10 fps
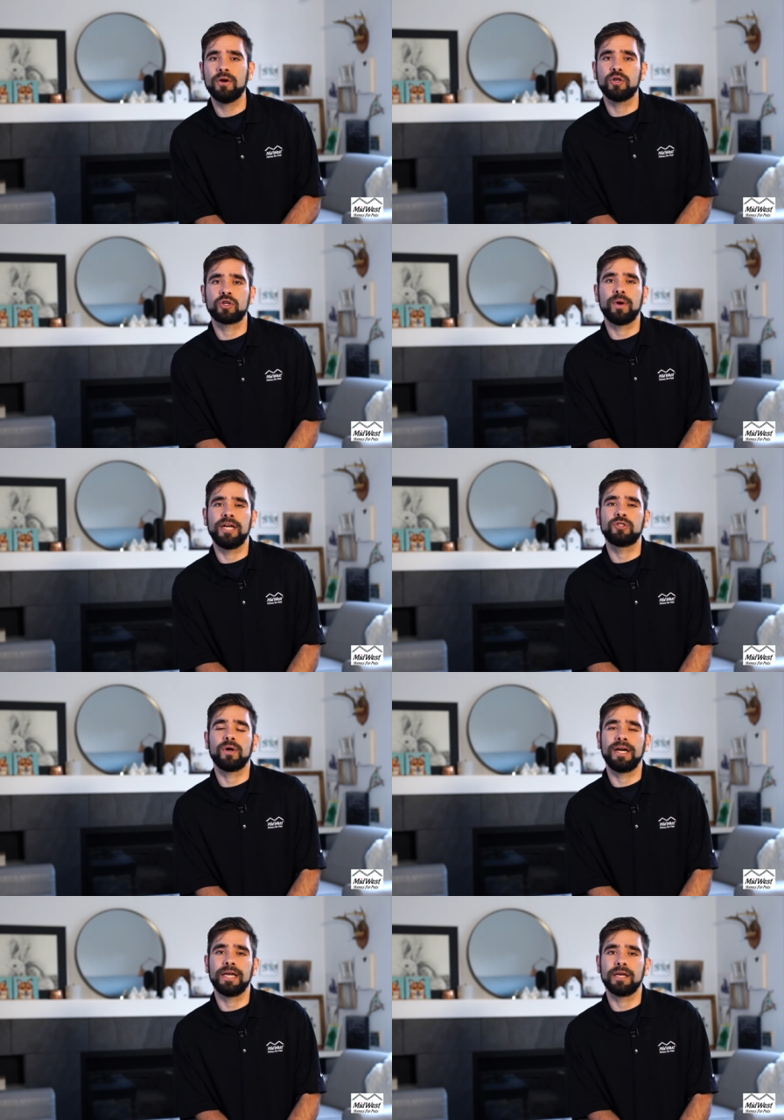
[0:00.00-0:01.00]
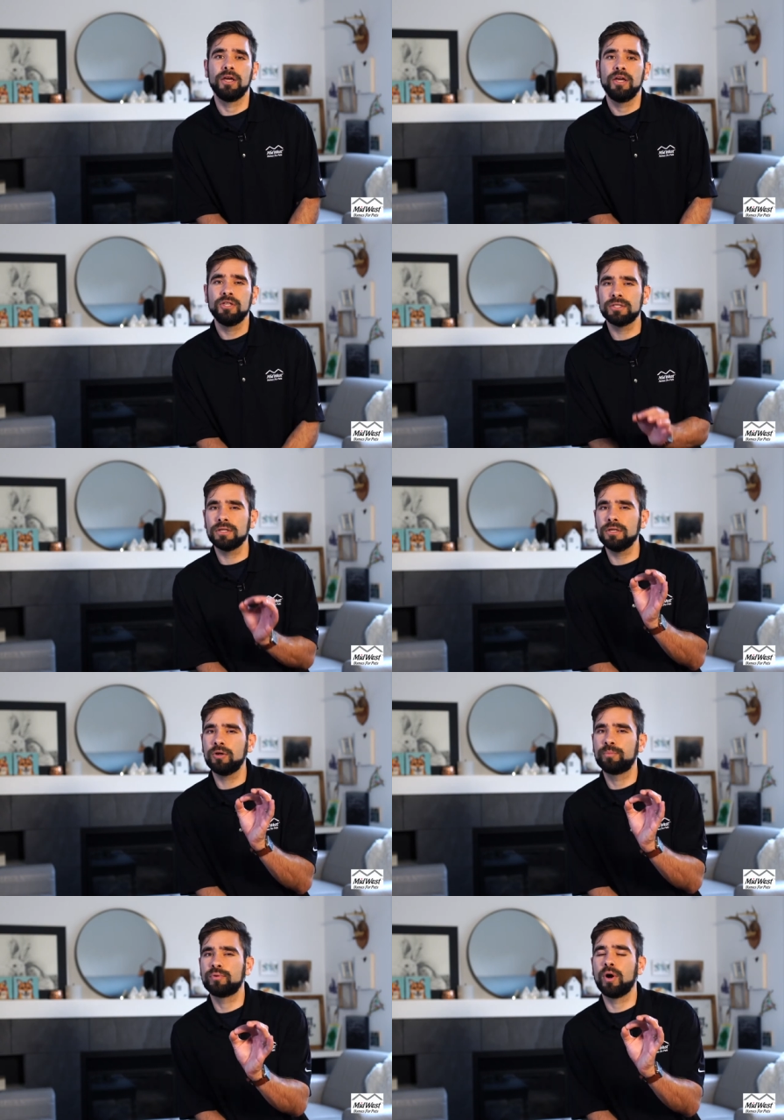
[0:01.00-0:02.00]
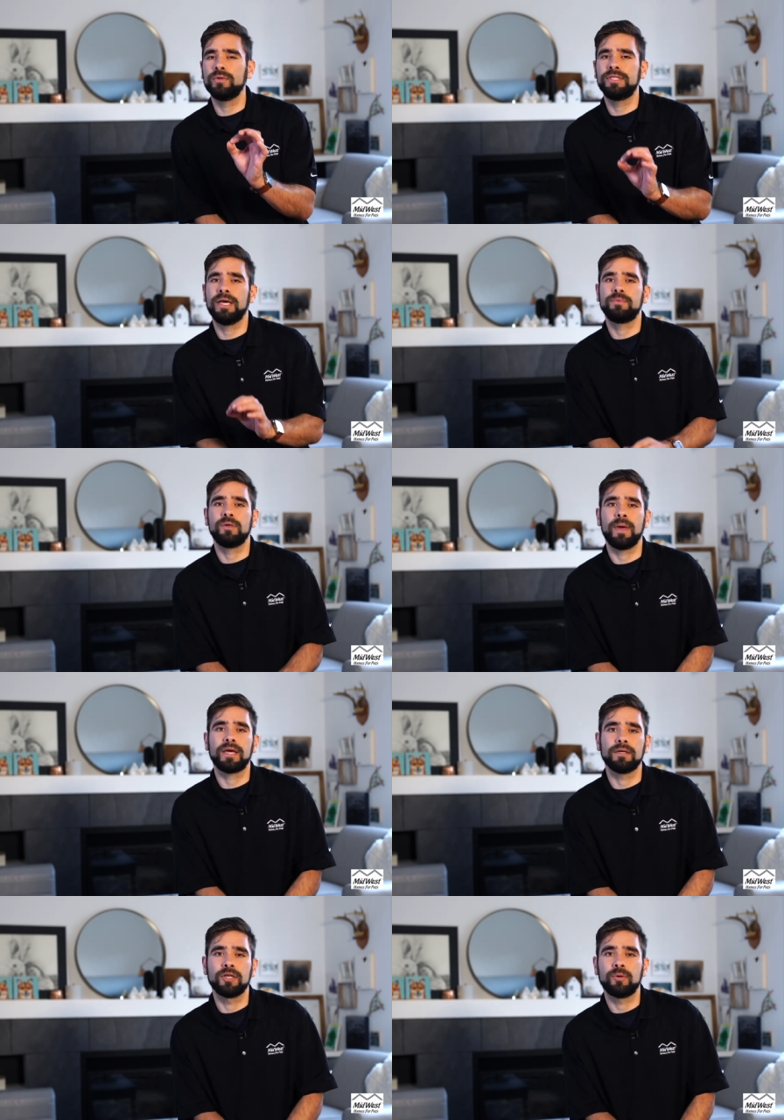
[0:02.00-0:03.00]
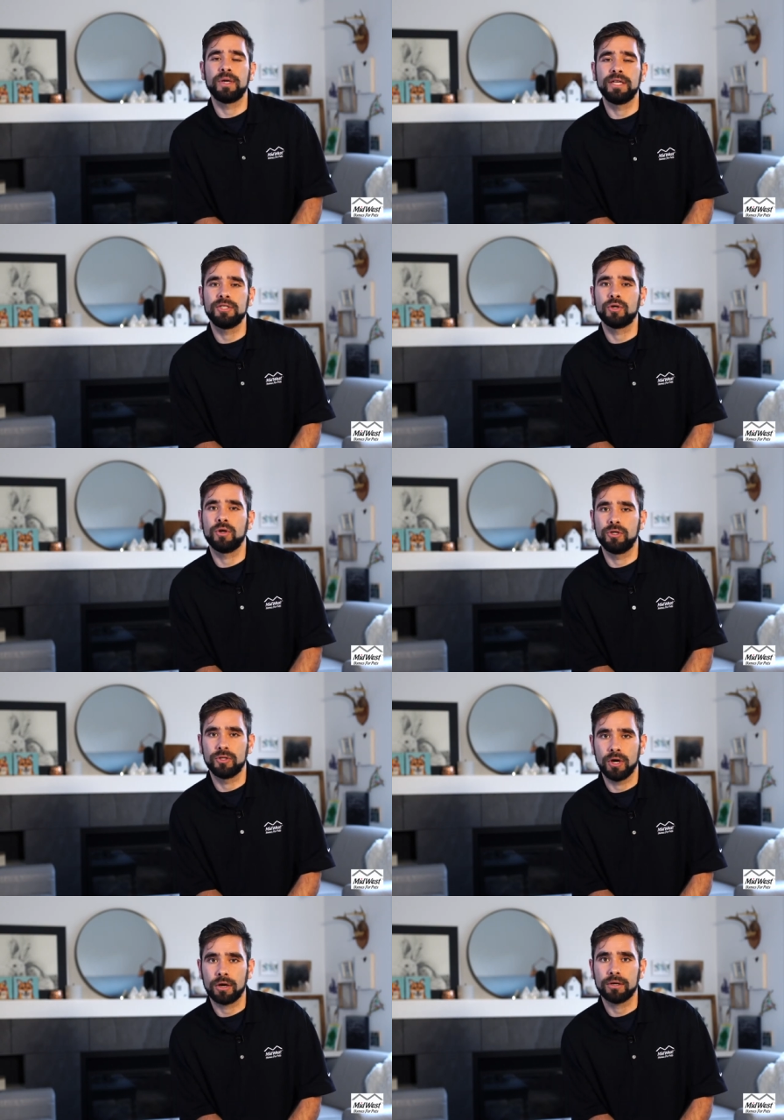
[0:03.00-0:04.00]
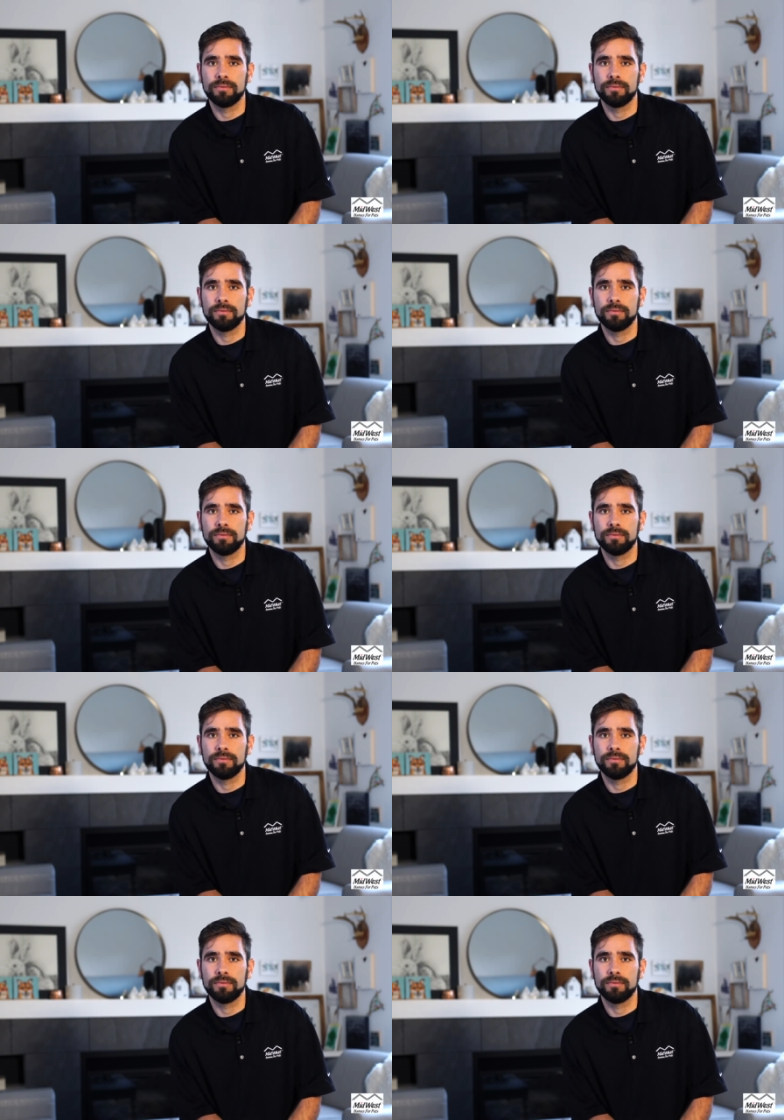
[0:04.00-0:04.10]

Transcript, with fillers: out your crate training, just a little pro tip to make it a little bit easier on your dog.